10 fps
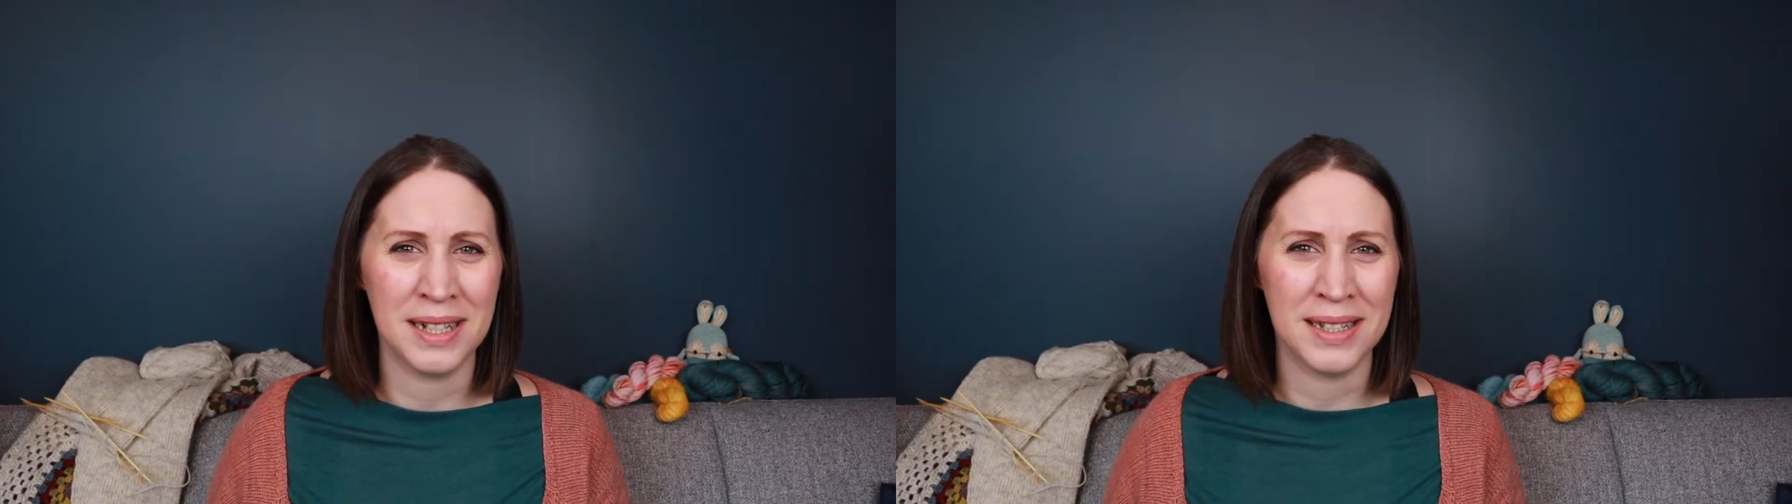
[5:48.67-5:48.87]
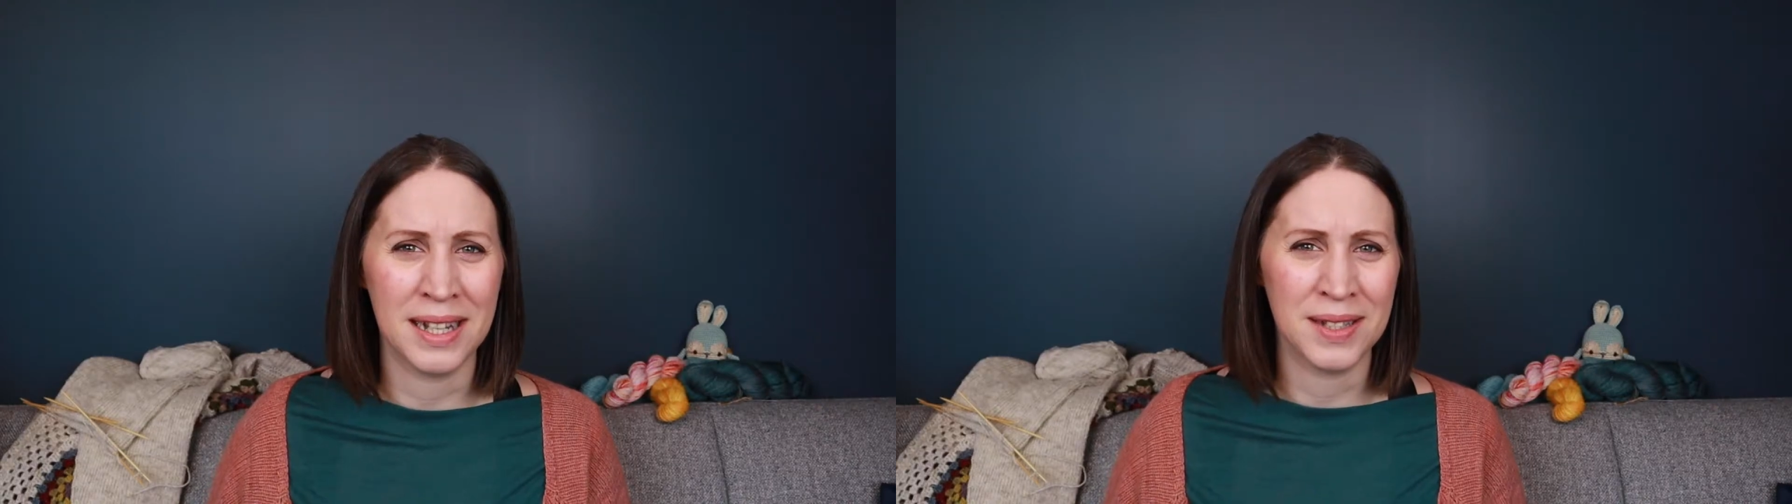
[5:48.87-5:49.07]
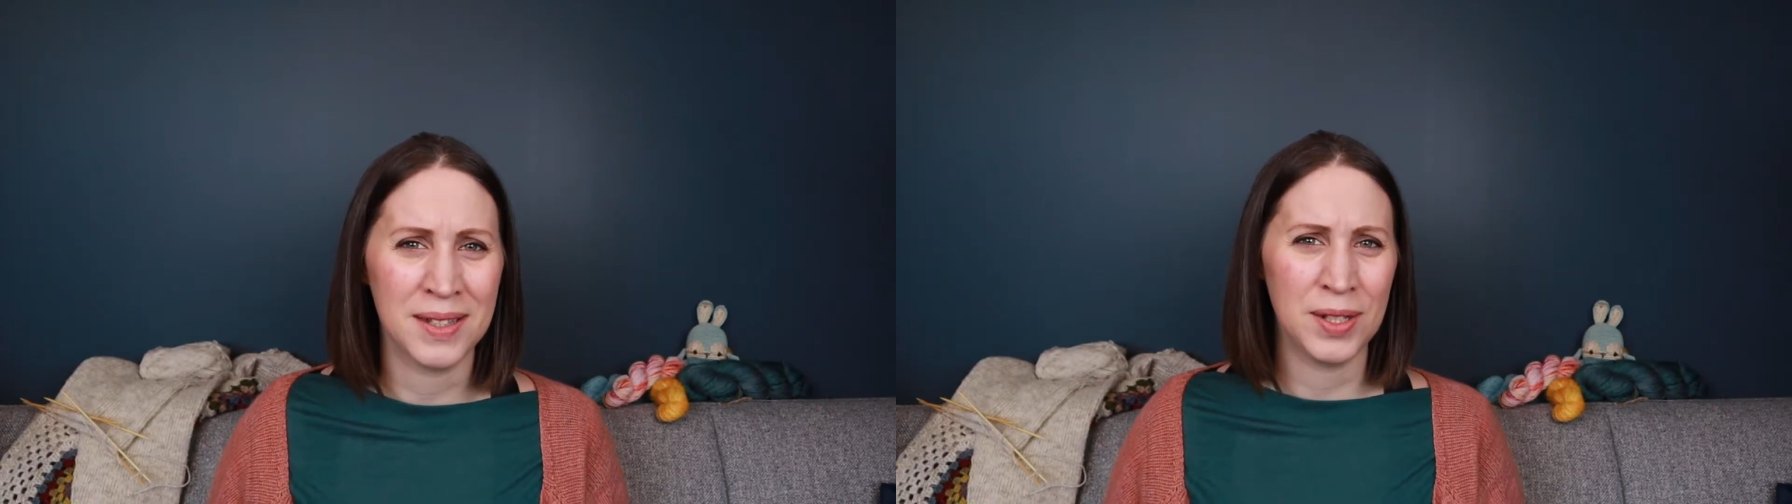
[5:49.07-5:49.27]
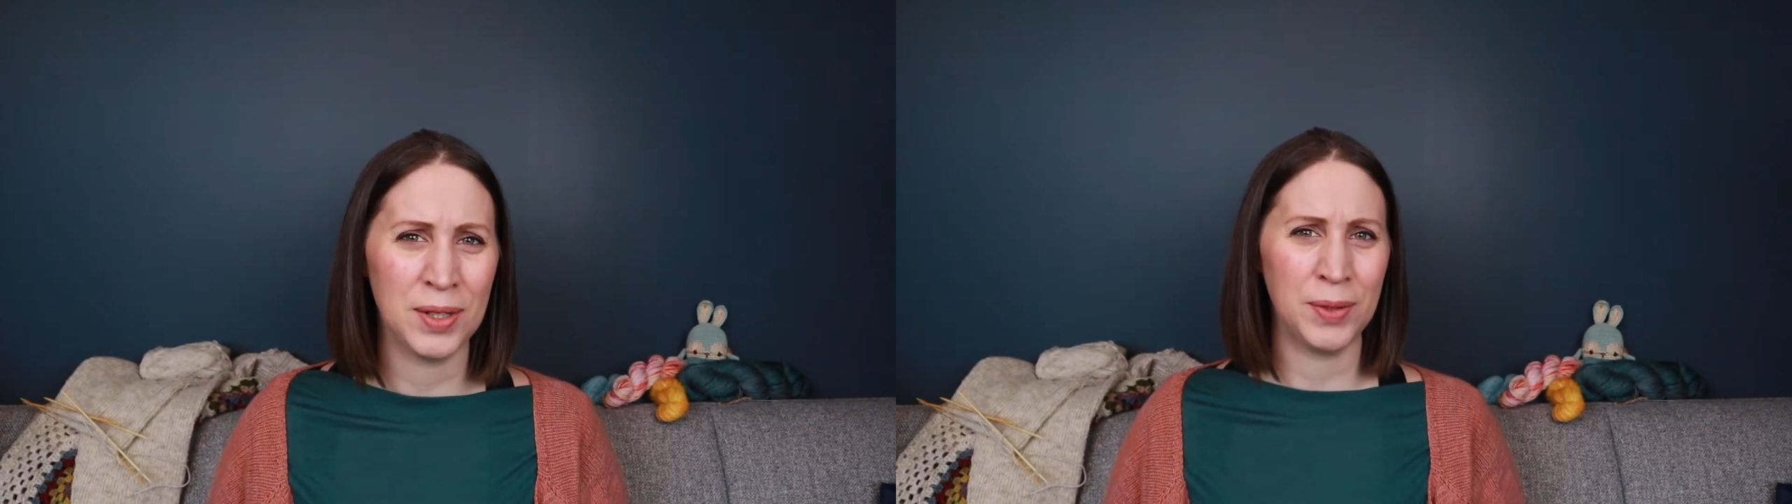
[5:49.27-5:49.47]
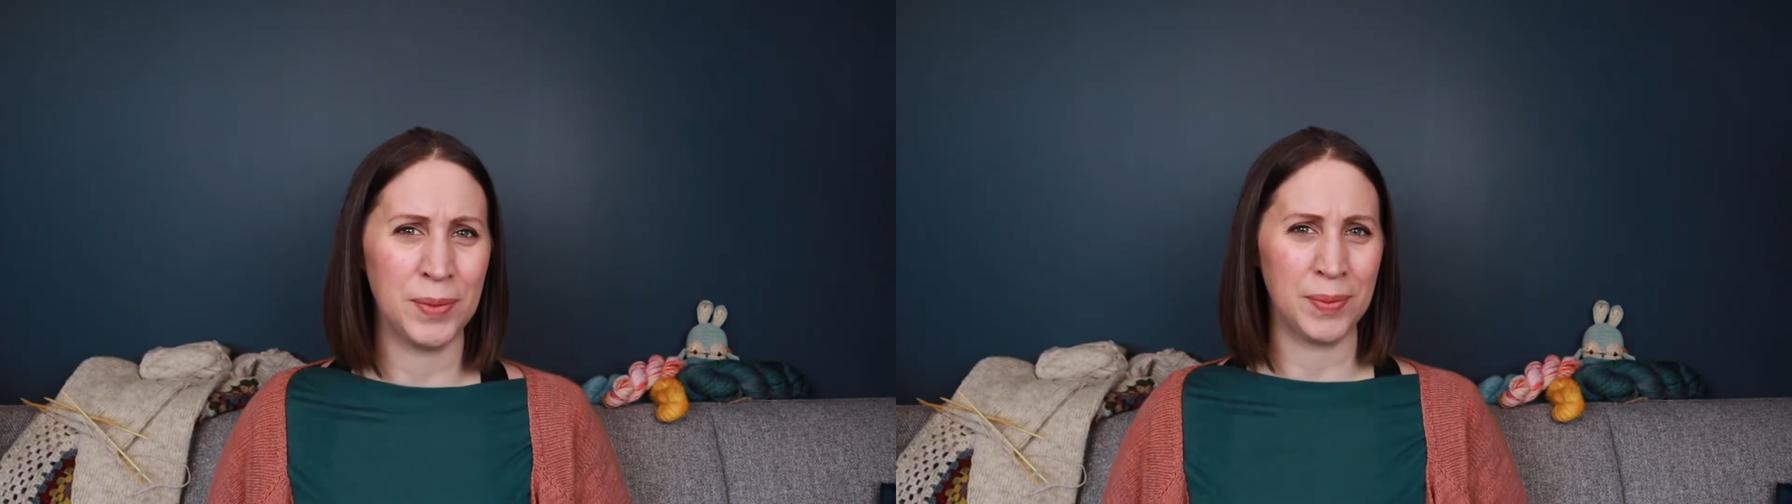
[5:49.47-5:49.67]
sense to
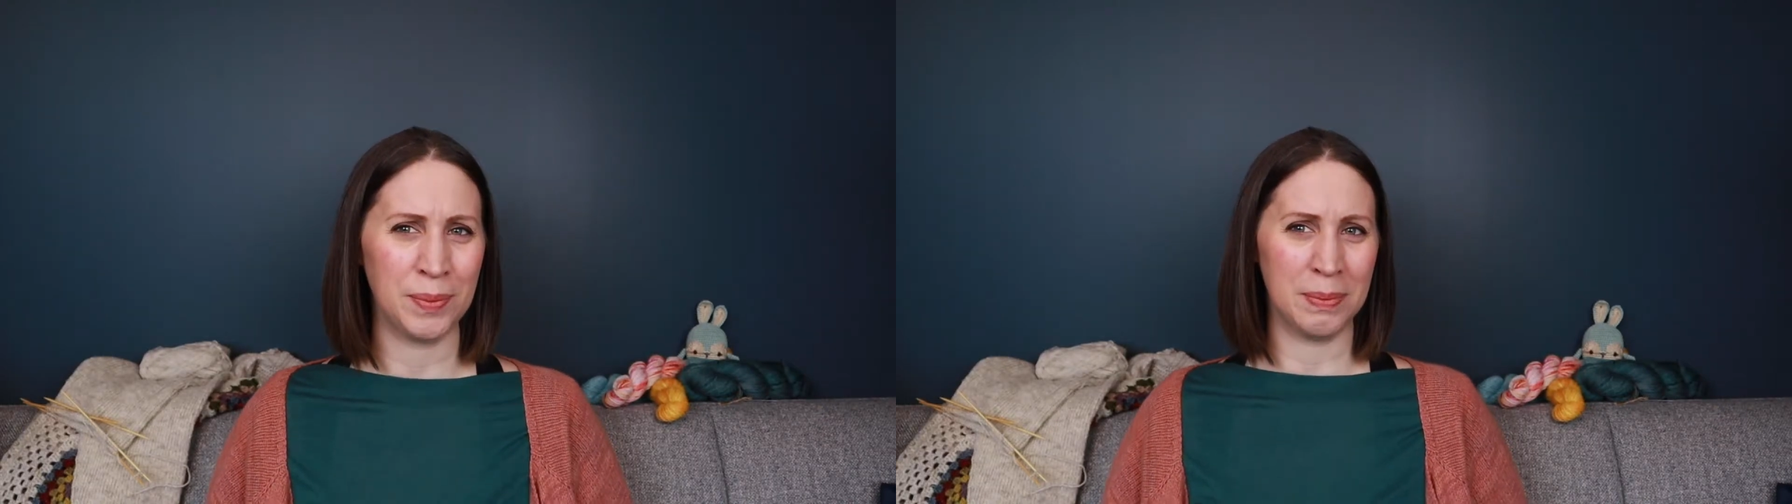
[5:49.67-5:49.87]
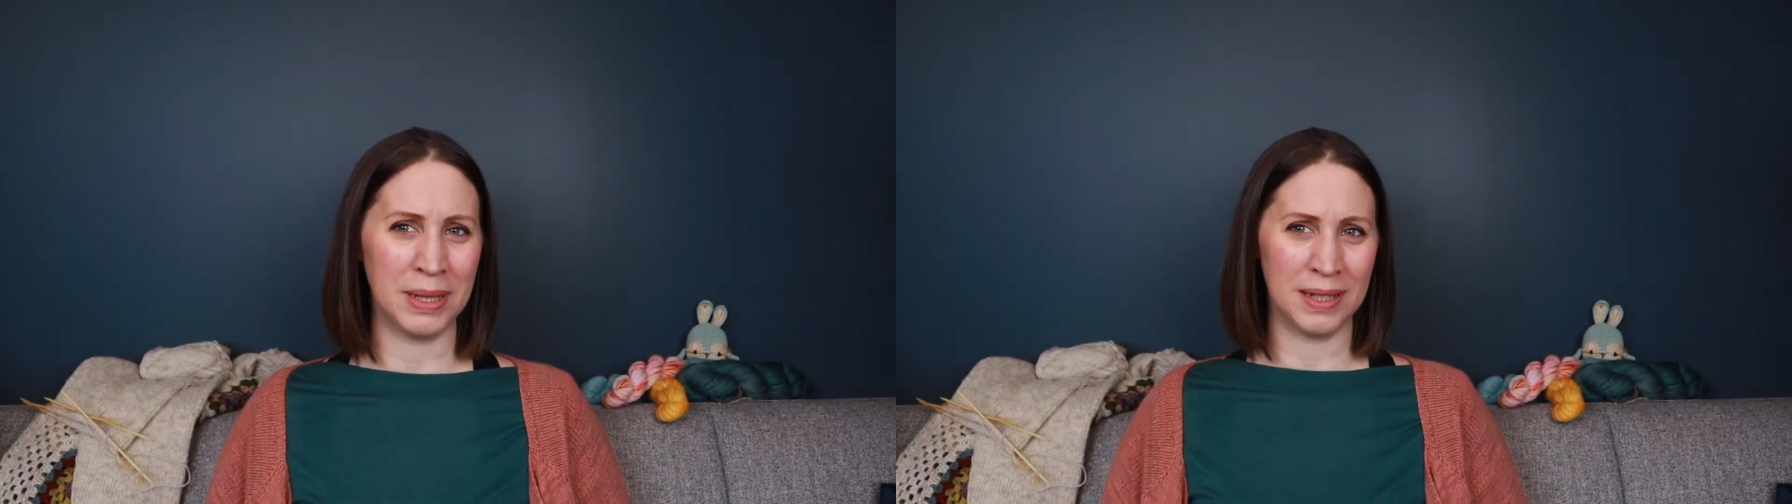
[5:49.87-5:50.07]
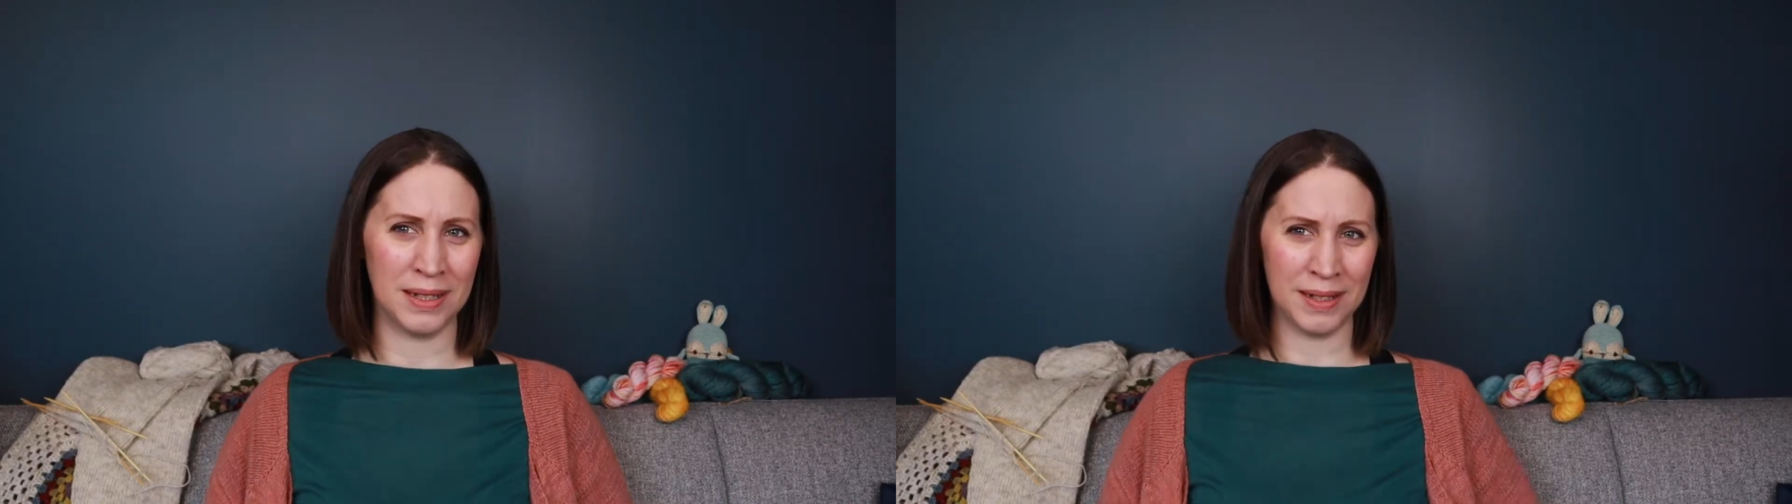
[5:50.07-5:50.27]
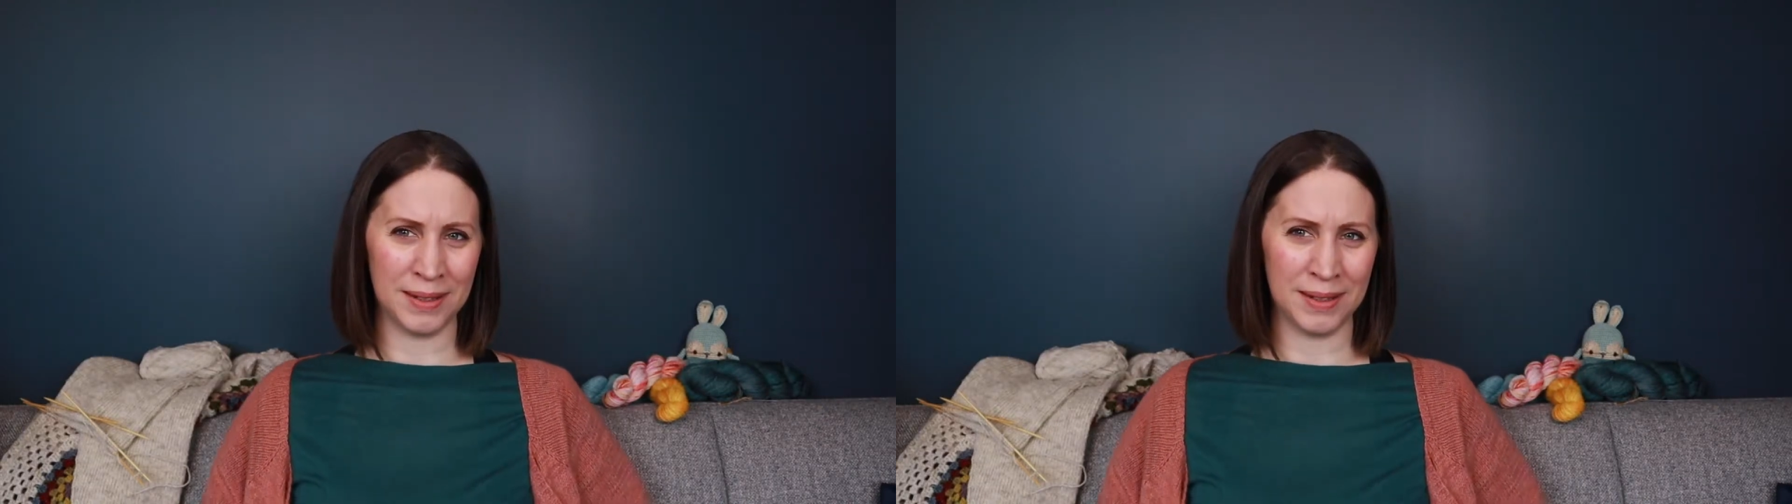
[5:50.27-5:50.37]
you, but